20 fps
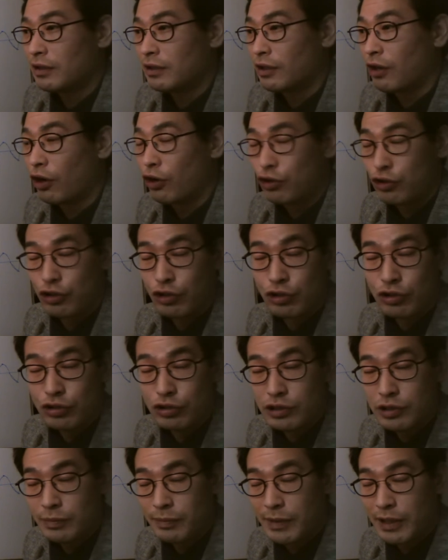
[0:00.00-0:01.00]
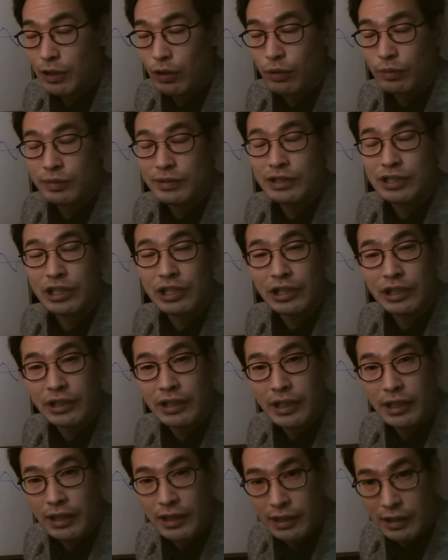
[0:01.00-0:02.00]
accused me of
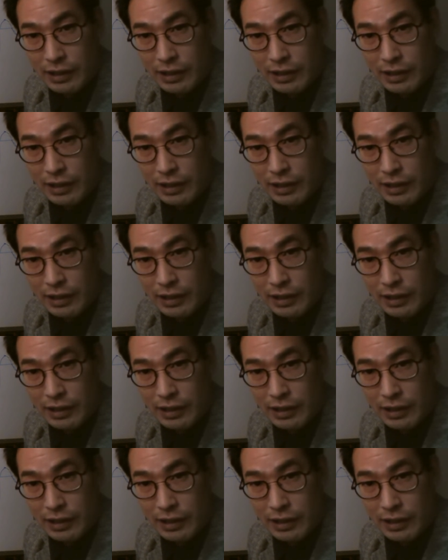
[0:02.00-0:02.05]
cheating.